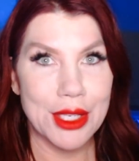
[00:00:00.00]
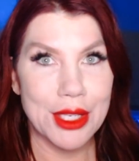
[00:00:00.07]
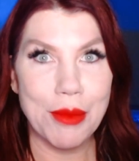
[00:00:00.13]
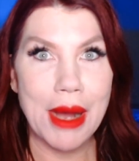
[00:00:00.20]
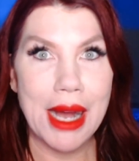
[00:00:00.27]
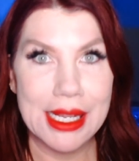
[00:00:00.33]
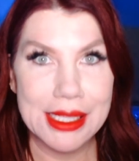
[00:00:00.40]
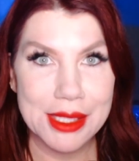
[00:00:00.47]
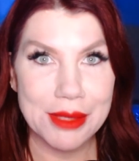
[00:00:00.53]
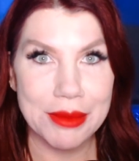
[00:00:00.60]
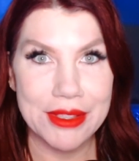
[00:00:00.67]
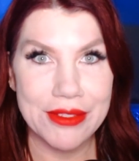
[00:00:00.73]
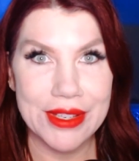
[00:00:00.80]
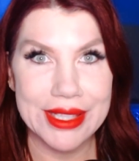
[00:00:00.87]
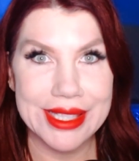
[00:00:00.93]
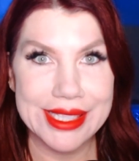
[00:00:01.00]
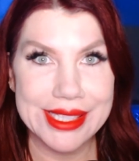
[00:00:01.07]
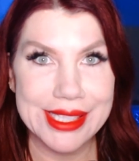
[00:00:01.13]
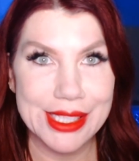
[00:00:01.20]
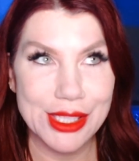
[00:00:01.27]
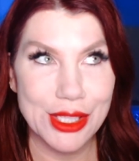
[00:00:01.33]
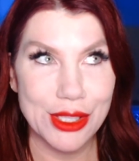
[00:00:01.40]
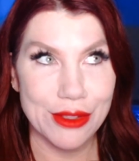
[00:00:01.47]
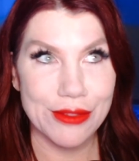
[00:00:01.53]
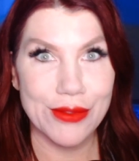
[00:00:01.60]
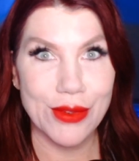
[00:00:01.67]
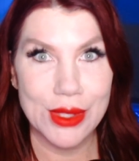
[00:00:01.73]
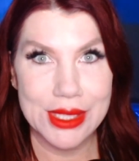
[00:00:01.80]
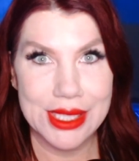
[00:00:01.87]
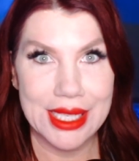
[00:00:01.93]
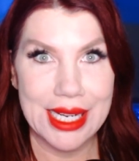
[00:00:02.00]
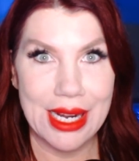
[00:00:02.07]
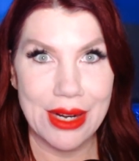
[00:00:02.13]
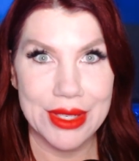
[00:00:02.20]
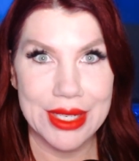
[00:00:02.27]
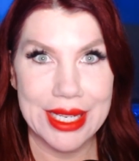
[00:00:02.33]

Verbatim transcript: you possibly fit this into your 14 hour